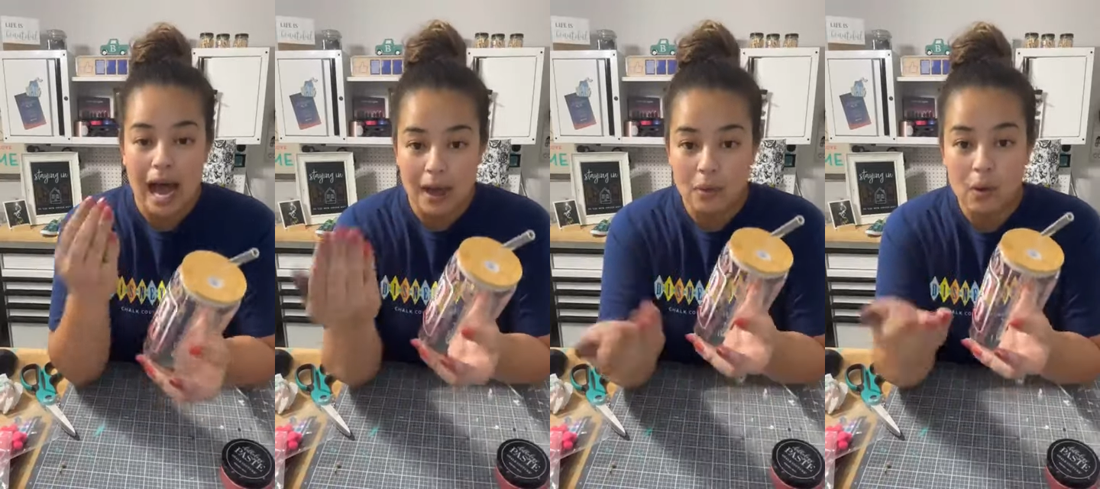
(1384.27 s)

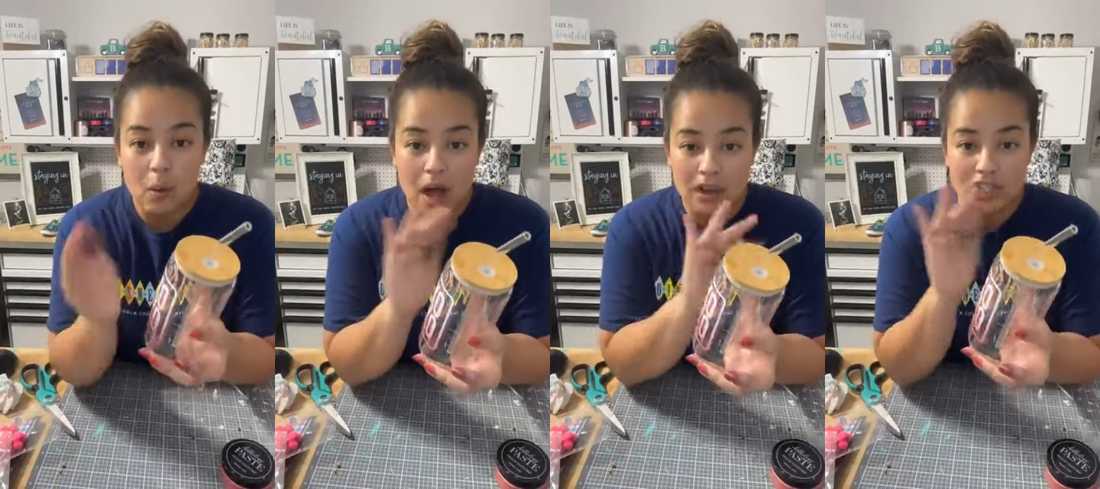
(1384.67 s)
I will
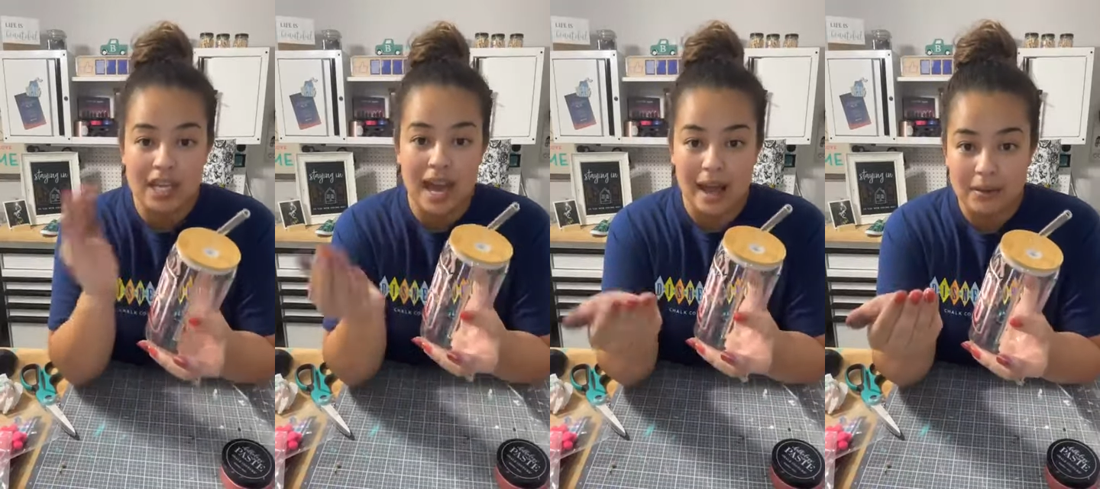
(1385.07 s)
wash
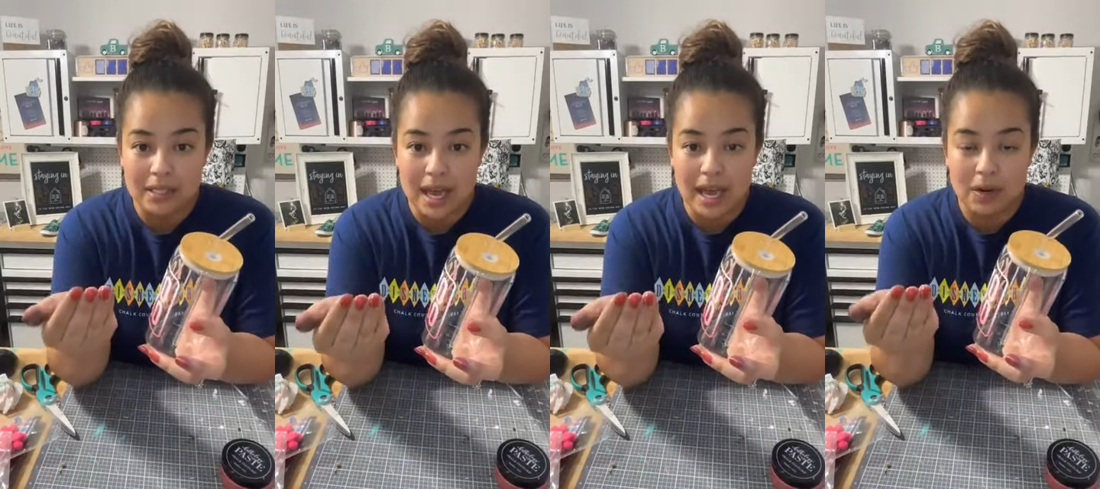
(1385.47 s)
the
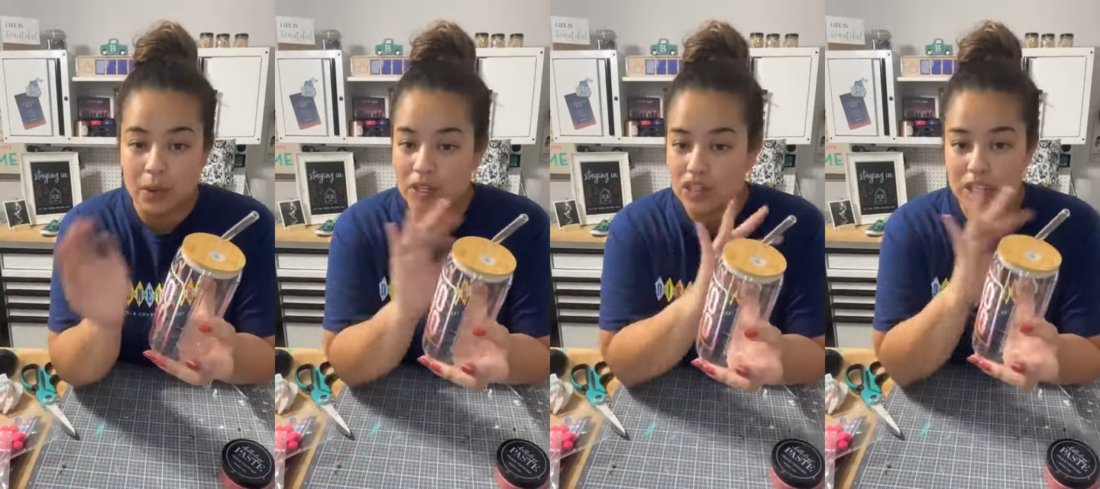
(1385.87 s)
outside
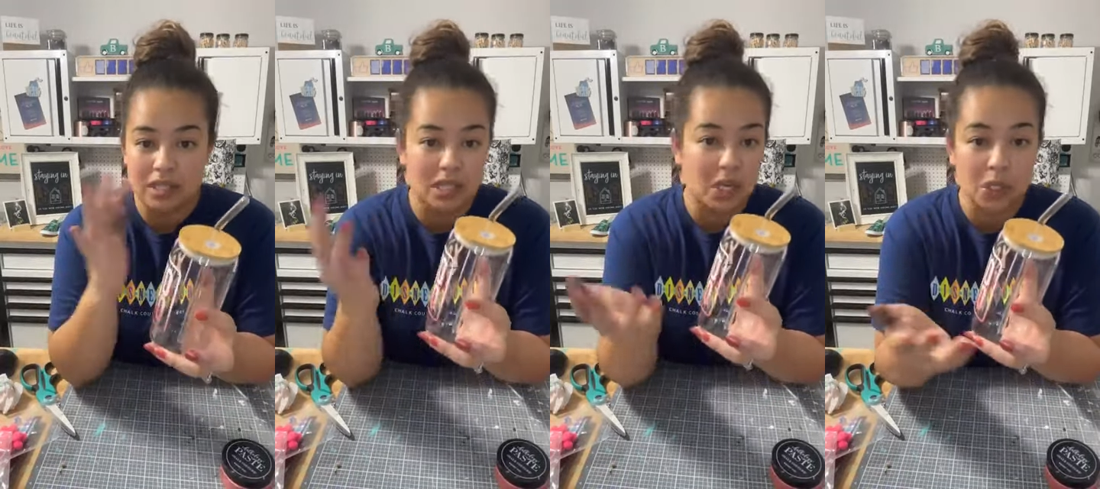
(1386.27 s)
with
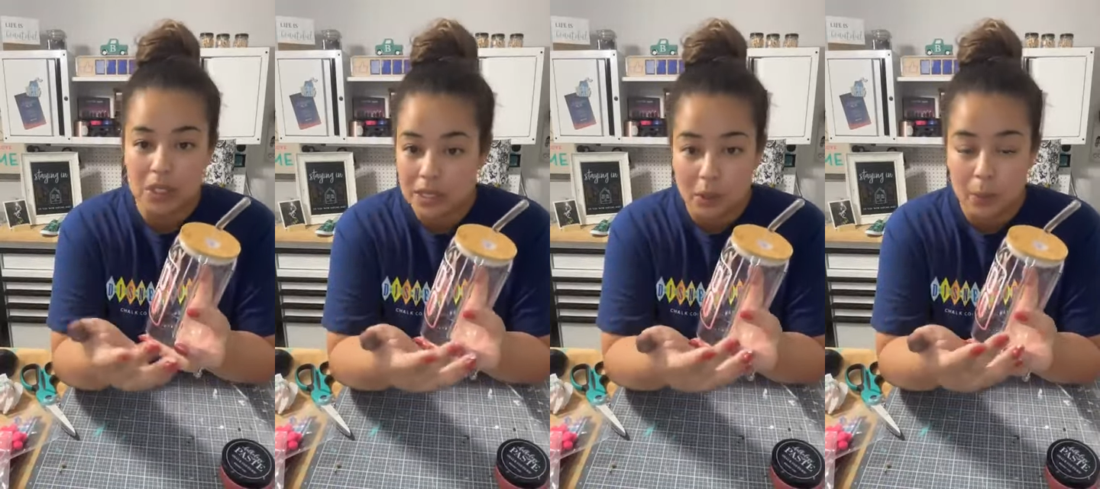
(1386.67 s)
just a
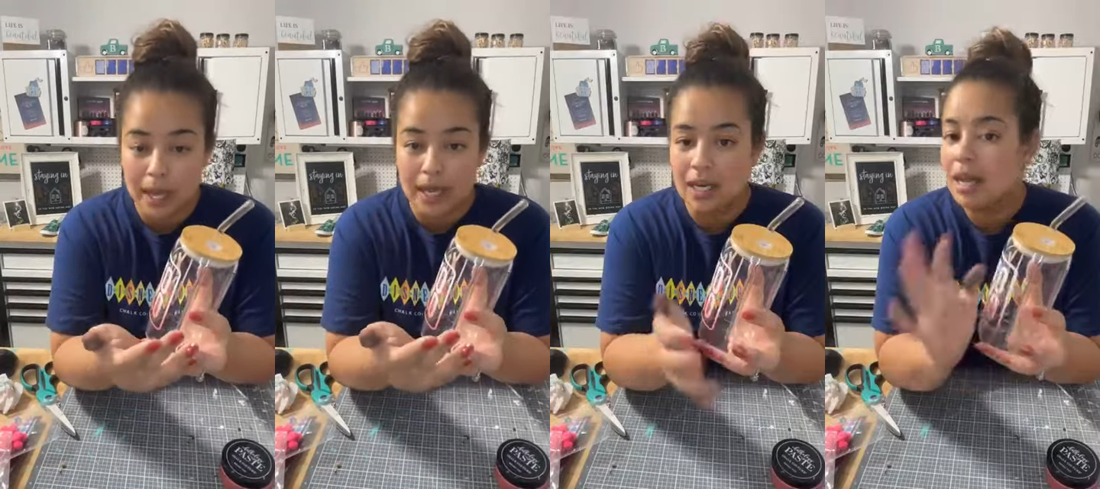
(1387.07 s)
little
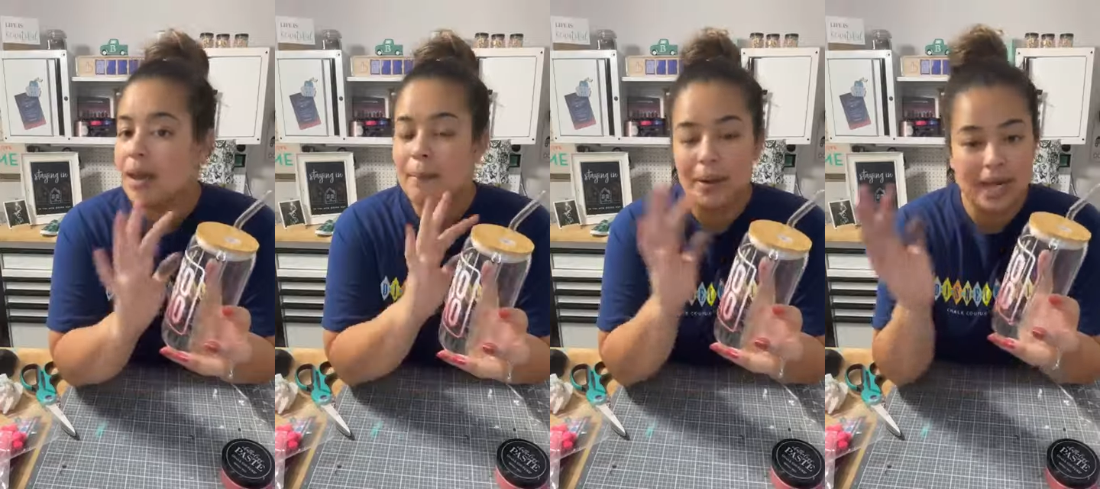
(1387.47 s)
bit,
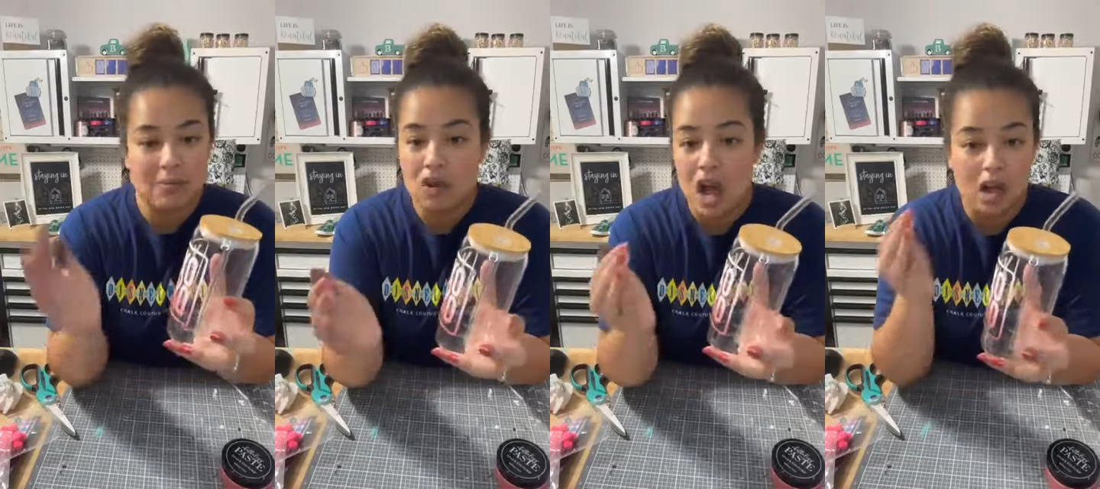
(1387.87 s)
but
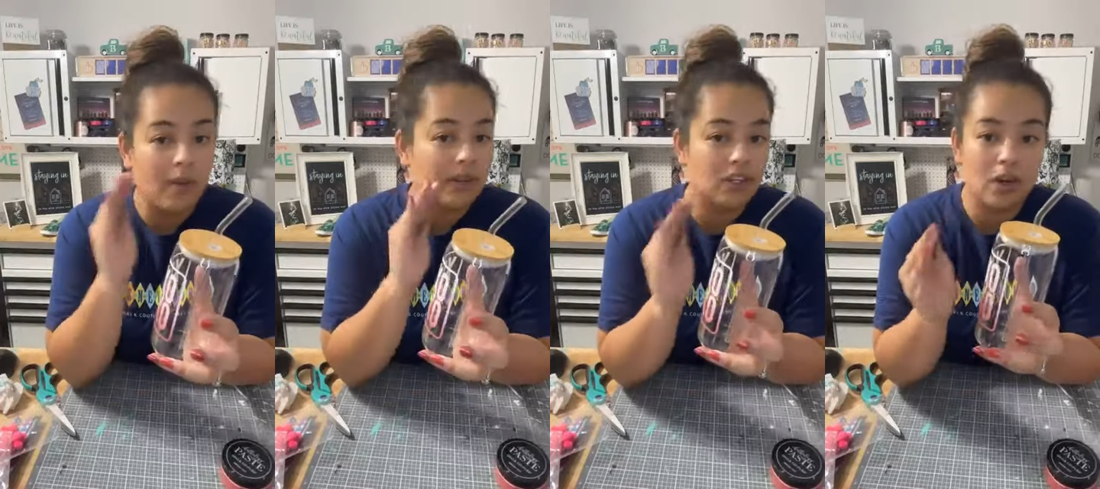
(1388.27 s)
I'm not
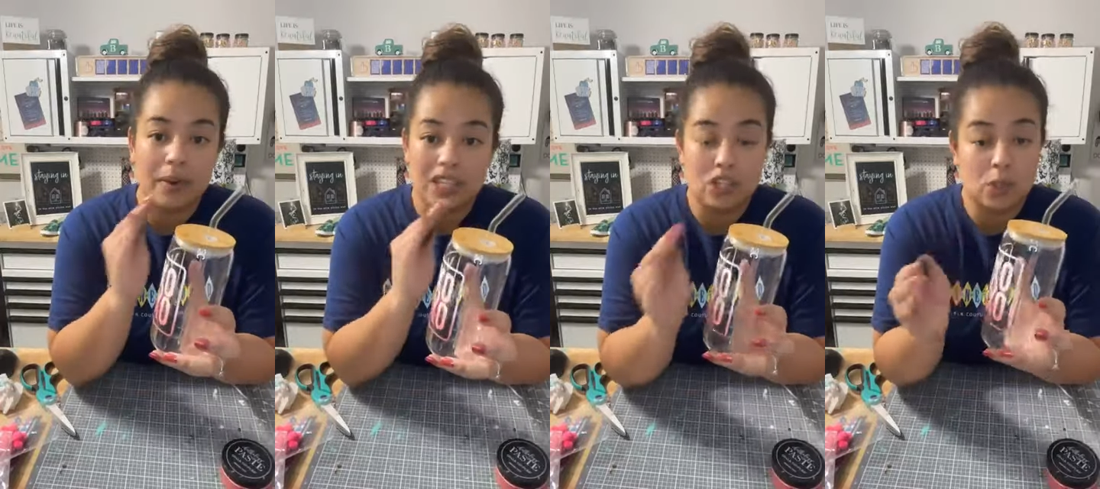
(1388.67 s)
going to go
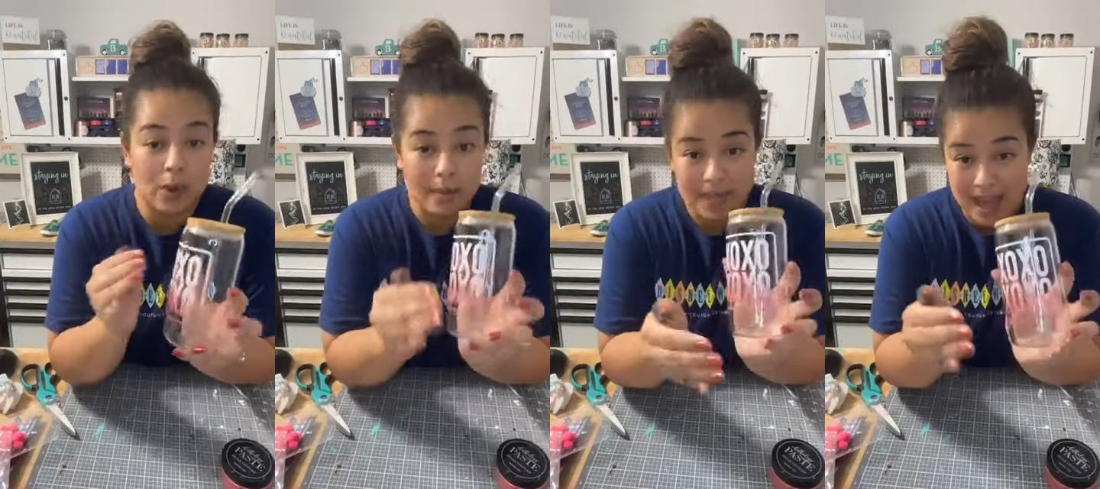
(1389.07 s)
and
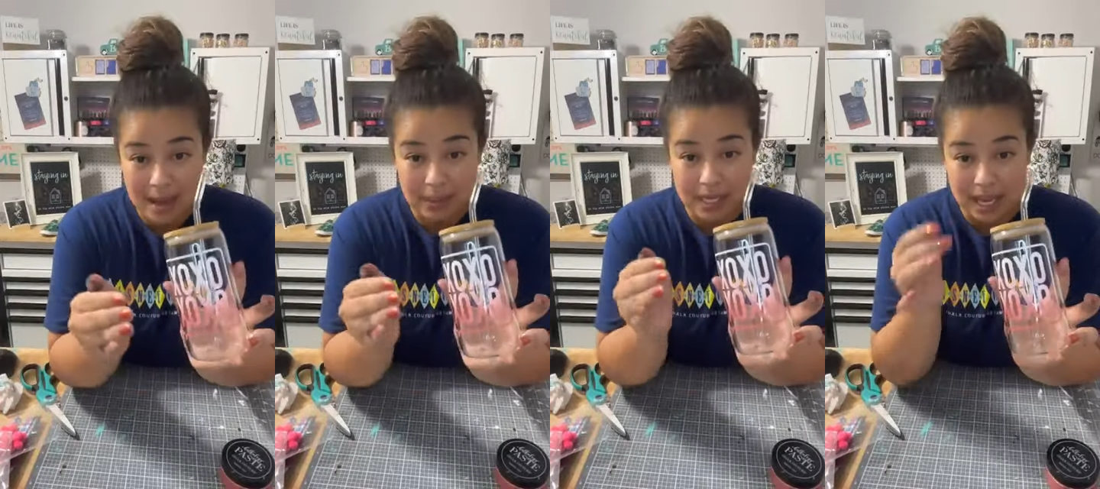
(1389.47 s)
scrub the
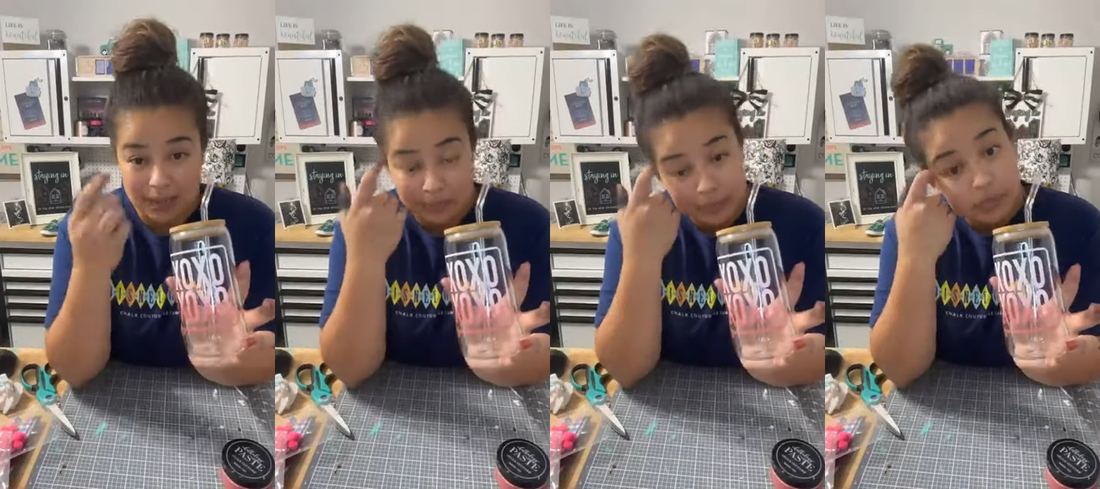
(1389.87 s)
outside.